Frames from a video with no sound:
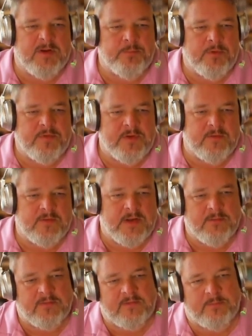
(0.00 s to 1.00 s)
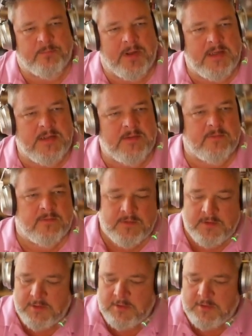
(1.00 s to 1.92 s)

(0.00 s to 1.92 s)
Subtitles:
Let's put things out of space,